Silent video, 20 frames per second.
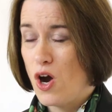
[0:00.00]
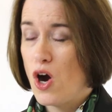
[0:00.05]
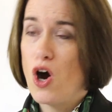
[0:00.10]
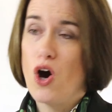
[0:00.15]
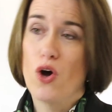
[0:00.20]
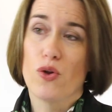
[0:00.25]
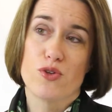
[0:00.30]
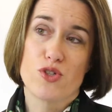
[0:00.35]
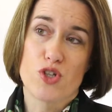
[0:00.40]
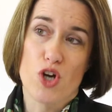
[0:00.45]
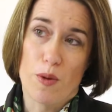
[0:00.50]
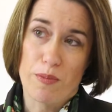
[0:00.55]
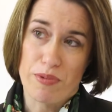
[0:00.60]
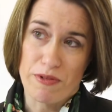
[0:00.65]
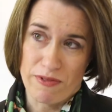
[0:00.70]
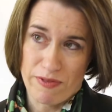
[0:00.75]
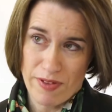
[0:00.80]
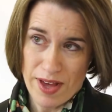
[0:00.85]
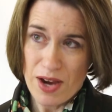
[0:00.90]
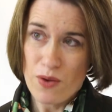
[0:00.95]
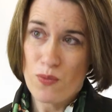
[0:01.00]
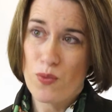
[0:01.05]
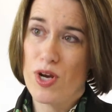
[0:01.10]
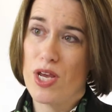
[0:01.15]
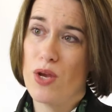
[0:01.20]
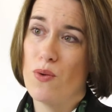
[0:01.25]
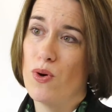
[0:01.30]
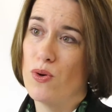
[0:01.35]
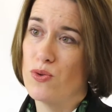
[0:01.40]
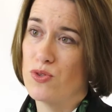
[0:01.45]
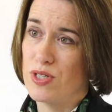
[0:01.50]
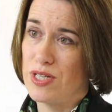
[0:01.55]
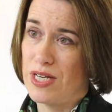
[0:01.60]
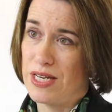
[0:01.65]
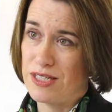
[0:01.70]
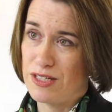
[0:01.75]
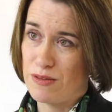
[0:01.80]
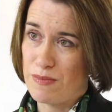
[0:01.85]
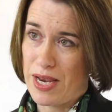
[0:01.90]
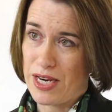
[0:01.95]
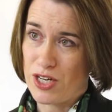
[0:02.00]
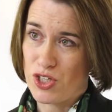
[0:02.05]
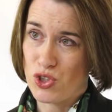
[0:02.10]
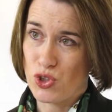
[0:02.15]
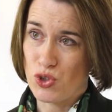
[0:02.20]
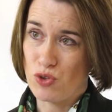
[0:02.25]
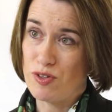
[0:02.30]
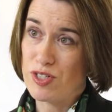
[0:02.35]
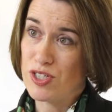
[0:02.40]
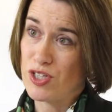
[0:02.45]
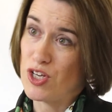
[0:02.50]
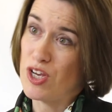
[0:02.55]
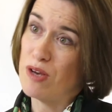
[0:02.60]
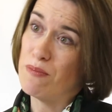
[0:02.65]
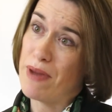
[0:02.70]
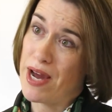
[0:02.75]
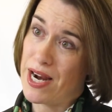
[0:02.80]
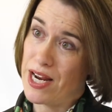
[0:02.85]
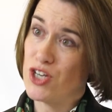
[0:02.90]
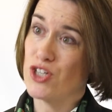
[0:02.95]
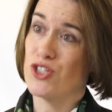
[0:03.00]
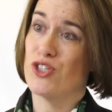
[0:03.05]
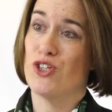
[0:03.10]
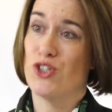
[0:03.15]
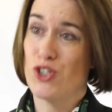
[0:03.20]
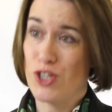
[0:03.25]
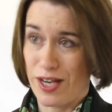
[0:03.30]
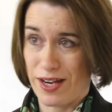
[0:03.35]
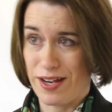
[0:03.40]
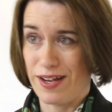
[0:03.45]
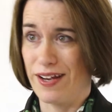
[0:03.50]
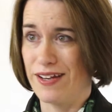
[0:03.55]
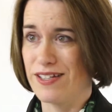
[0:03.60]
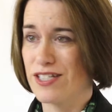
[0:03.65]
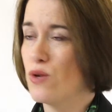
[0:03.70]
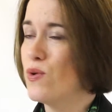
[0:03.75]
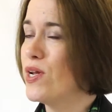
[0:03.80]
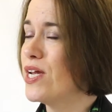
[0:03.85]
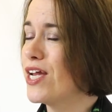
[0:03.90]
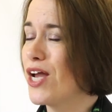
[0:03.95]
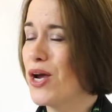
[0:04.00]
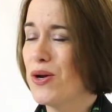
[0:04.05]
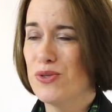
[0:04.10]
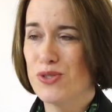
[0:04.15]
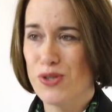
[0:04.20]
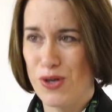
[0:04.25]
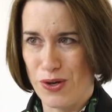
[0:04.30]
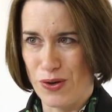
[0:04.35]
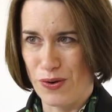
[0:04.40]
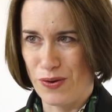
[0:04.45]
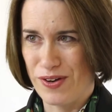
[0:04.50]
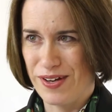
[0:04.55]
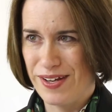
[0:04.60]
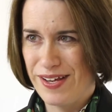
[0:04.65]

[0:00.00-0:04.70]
On top of that, what you also need to make sure is that your managers are checking. So it goes on.